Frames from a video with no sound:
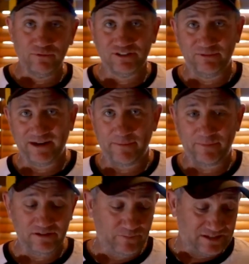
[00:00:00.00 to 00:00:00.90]
we'll see what
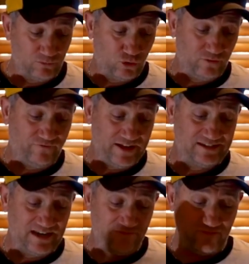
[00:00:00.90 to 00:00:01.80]
happens. But some good fun
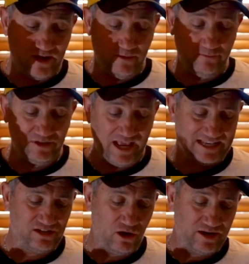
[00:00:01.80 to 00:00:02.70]
stuff. I'm
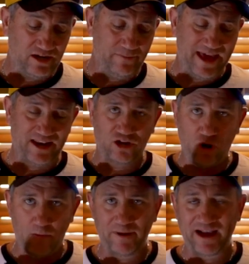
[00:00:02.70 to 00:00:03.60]
excited about a
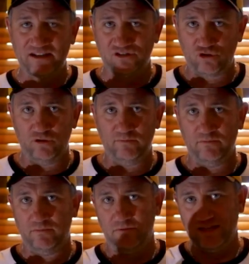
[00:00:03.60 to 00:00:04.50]
compact
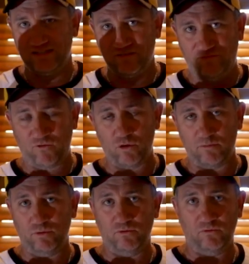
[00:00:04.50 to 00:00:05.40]
zoom that's
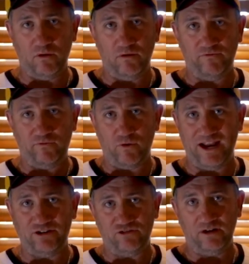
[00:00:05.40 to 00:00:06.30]
affordable for
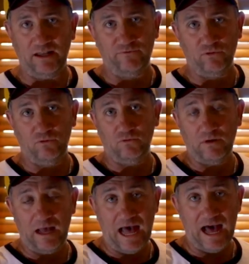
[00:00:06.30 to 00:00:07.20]

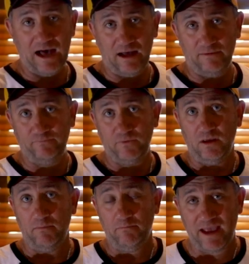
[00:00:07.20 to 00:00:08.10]
entry-level
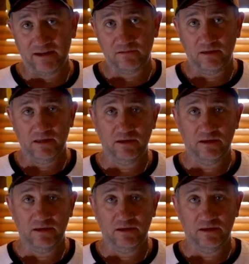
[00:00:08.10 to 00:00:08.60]
mount